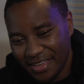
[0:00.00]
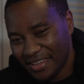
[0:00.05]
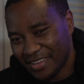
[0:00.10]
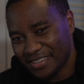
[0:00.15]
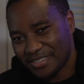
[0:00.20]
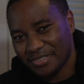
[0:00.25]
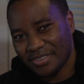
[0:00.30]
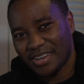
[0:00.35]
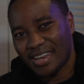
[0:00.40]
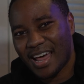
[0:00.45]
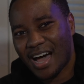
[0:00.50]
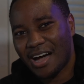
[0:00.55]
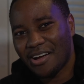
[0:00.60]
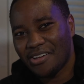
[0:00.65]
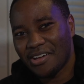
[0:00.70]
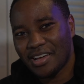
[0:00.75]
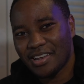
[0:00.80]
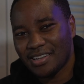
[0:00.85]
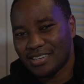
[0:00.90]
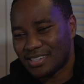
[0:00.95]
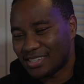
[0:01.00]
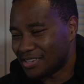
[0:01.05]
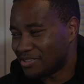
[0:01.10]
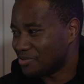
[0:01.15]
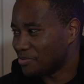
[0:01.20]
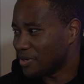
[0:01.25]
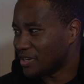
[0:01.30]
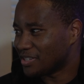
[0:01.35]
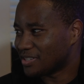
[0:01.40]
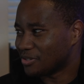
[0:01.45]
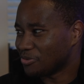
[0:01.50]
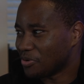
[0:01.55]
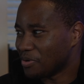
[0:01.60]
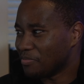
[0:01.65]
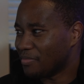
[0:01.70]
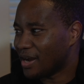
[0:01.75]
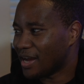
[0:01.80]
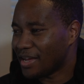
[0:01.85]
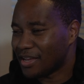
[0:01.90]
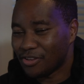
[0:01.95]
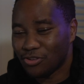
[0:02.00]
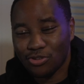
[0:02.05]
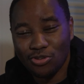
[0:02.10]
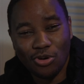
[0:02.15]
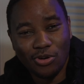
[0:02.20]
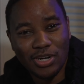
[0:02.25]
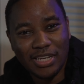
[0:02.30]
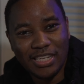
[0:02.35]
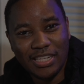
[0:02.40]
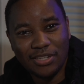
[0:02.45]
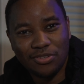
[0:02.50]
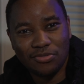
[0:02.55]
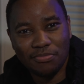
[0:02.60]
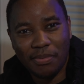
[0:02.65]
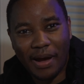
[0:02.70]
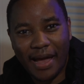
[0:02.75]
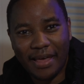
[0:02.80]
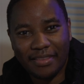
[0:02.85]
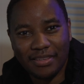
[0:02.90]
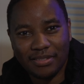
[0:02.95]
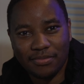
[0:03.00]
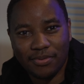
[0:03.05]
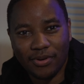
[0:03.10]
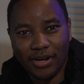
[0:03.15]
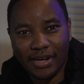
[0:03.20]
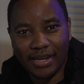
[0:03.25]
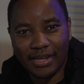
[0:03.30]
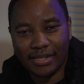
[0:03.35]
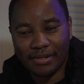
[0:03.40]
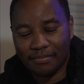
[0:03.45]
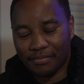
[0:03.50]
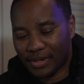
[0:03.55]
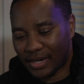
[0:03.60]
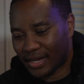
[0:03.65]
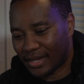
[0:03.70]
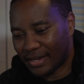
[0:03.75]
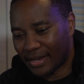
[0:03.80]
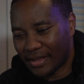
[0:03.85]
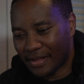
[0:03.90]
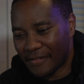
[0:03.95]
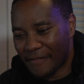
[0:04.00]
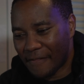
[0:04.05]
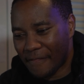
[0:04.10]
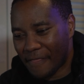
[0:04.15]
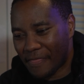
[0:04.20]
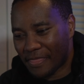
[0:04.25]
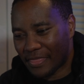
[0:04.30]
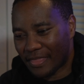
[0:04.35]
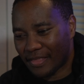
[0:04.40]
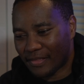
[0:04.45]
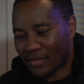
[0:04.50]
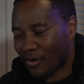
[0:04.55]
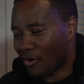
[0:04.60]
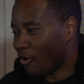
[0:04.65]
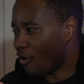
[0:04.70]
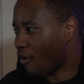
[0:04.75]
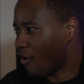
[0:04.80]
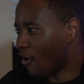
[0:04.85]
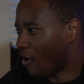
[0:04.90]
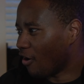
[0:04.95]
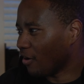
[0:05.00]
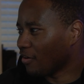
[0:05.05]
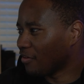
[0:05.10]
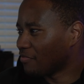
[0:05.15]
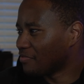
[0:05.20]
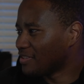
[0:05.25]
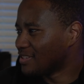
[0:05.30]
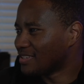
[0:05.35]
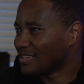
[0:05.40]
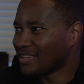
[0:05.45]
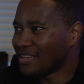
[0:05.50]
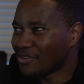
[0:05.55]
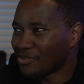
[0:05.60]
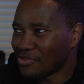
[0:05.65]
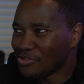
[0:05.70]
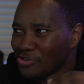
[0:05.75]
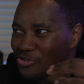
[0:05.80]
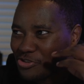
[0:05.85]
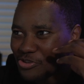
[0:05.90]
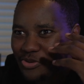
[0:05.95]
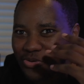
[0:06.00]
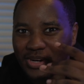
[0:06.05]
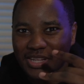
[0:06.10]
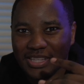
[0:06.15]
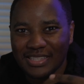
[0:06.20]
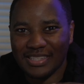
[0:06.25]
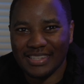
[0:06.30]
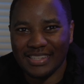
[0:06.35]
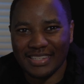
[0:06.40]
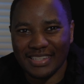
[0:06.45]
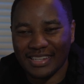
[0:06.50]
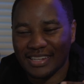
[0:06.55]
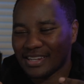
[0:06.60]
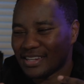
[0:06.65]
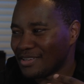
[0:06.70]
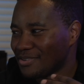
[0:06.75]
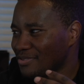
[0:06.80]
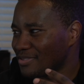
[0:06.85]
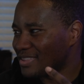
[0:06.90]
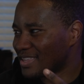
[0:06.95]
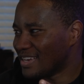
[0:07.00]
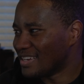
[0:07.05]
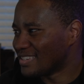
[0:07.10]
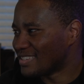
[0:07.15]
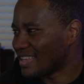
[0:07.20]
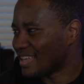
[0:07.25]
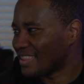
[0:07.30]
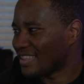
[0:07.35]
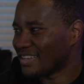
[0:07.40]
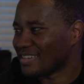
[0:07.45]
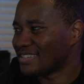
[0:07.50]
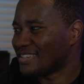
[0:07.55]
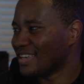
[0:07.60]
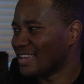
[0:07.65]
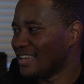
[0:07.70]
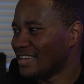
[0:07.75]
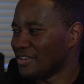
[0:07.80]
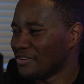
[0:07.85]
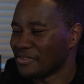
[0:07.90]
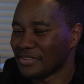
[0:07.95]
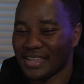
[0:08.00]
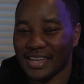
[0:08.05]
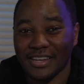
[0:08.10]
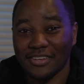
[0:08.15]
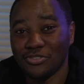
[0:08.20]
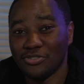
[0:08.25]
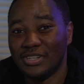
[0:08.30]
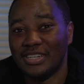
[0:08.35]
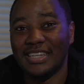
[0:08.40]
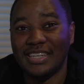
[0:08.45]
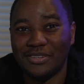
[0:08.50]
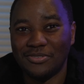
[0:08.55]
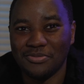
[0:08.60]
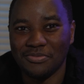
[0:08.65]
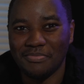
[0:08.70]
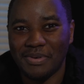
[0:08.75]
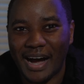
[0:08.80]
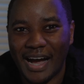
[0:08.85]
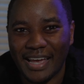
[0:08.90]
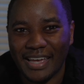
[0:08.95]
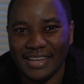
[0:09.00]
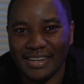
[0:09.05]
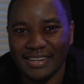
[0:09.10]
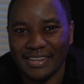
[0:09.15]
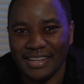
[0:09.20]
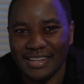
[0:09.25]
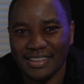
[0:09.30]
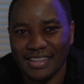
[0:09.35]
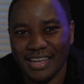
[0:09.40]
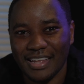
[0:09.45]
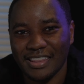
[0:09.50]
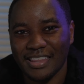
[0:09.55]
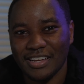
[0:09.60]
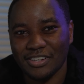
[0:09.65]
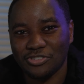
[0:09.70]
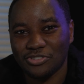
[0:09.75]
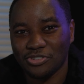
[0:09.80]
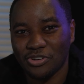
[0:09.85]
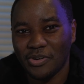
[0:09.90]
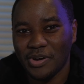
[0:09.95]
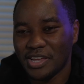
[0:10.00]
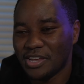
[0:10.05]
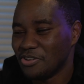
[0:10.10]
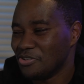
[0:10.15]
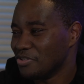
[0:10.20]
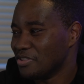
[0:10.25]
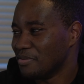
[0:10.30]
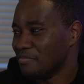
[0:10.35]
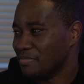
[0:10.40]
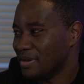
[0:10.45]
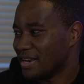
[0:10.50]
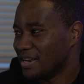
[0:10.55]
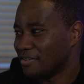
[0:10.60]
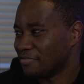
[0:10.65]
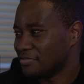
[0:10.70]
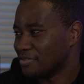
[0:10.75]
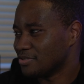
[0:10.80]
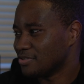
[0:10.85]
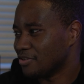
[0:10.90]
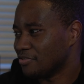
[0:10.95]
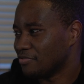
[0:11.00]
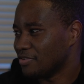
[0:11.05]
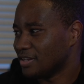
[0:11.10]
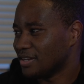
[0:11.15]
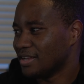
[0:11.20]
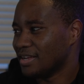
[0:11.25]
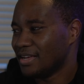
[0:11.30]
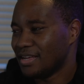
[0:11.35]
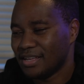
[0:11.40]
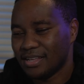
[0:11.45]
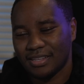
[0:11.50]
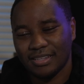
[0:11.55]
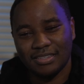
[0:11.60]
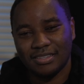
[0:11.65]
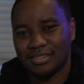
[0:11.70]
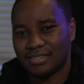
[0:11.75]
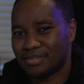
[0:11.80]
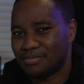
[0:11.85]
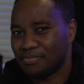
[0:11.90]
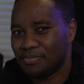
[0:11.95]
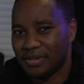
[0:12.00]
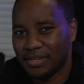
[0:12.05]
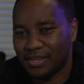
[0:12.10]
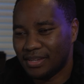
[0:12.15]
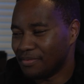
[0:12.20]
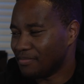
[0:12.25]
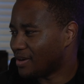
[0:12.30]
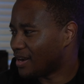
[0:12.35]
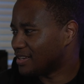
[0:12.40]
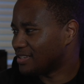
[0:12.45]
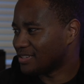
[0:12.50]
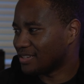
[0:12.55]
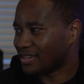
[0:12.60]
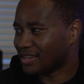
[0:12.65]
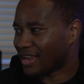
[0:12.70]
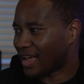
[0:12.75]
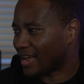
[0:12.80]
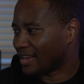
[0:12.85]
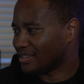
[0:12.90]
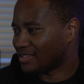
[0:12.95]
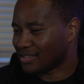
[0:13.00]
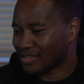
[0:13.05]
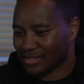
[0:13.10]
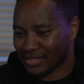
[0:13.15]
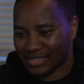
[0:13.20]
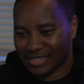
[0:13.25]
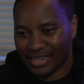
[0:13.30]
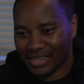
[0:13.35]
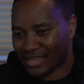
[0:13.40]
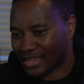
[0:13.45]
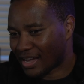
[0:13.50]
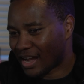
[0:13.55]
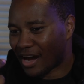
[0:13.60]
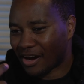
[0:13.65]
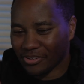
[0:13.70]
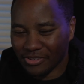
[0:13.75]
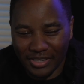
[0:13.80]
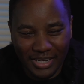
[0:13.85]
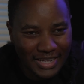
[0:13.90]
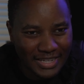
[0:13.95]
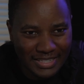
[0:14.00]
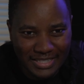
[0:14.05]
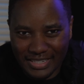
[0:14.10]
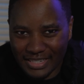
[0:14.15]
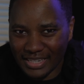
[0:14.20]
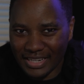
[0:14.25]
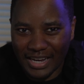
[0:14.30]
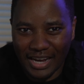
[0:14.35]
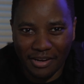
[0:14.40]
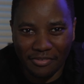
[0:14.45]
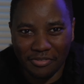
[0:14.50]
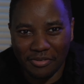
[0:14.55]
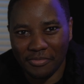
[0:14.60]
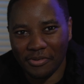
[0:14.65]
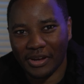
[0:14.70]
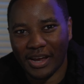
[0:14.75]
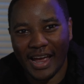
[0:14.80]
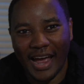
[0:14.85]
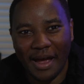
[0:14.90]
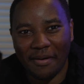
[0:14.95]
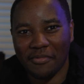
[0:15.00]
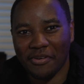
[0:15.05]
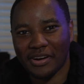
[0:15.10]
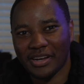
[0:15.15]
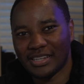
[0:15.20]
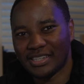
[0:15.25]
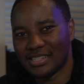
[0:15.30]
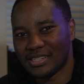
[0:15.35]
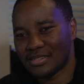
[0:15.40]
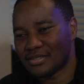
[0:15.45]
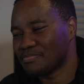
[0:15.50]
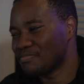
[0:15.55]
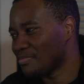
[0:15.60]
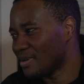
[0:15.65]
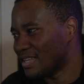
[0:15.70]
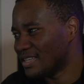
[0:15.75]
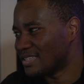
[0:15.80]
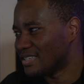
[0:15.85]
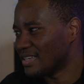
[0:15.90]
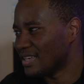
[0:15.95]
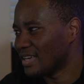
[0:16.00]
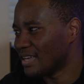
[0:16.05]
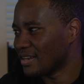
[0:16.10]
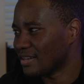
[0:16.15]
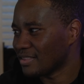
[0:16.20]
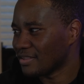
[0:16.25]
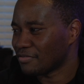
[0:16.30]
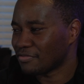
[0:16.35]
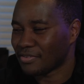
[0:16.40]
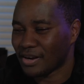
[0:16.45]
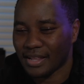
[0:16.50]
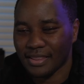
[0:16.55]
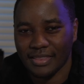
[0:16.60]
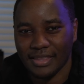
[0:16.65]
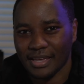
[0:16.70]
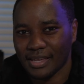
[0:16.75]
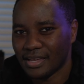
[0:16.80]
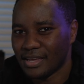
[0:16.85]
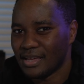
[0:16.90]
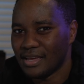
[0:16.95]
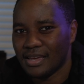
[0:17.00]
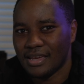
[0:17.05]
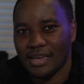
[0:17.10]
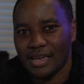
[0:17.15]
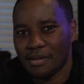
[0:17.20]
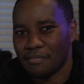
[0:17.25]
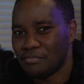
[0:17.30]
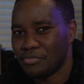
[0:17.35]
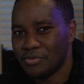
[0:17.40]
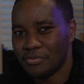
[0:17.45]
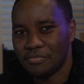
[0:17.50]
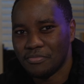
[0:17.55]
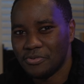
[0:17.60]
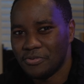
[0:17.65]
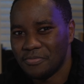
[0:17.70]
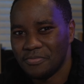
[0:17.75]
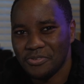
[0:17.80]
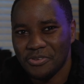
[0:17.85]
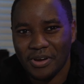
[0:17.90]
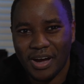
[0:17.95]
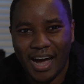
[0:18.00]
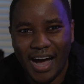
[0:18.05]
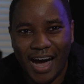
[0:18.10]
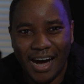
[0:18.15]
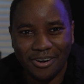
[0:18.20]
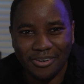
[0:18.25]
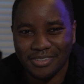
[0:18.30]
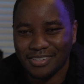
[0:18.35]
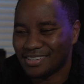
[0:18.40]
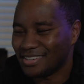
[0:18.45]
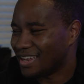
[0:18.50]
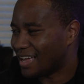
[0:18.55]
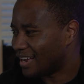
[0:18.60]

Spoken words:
So now you're in a situation whereby you don't need to buy this product, but all of these little nuances and little things that they're telling you that you need to buy it, and they're showing you the benefits of it, the speed. Imagine like just taking out your SD card from your camera and just placing it in the front there, and boom boom, you're out.